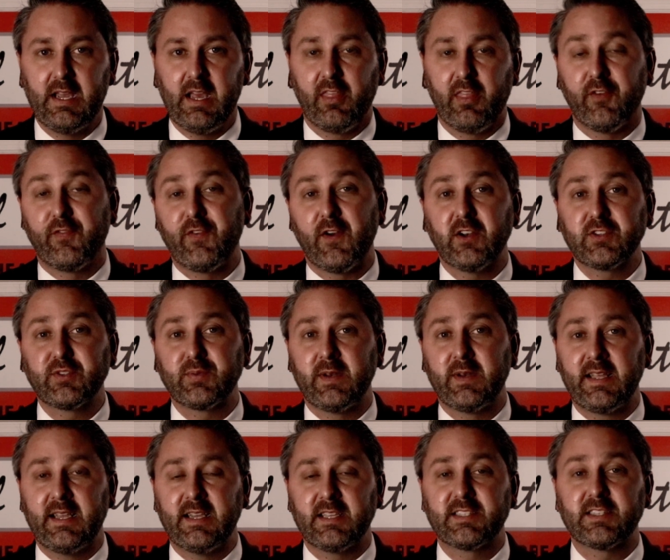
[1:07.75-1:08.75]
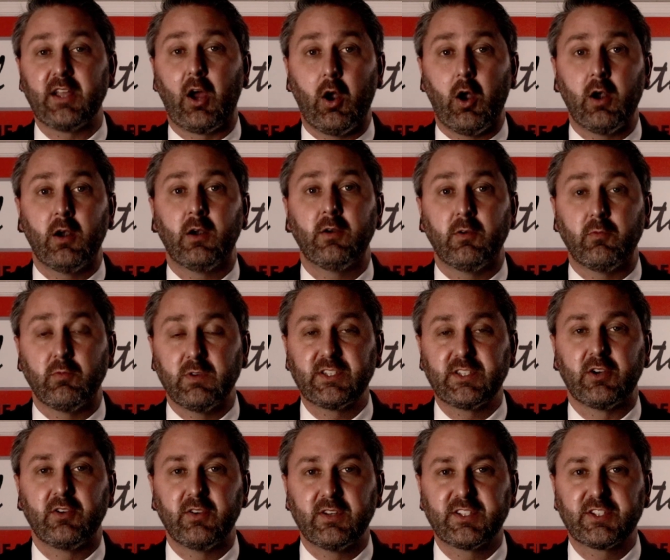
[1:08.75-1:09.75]
The first one is our
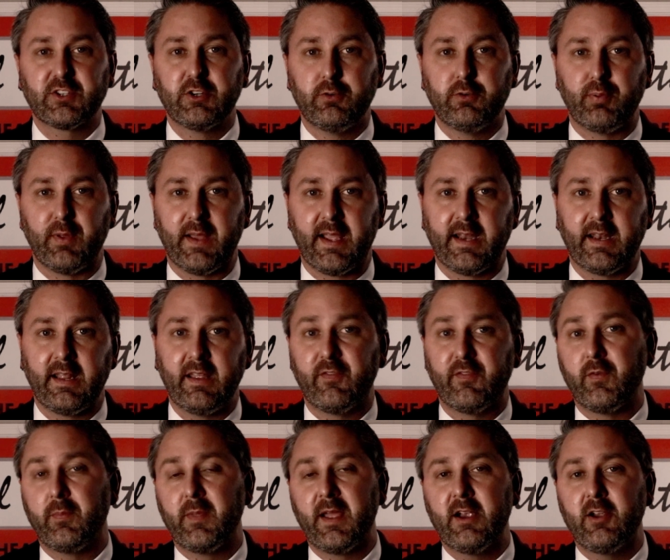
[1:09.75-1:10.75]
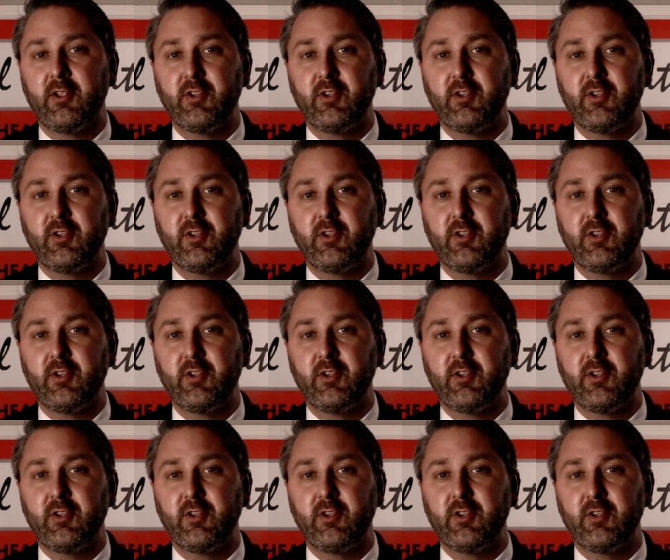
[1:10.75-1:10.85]
return to school plan, and from there,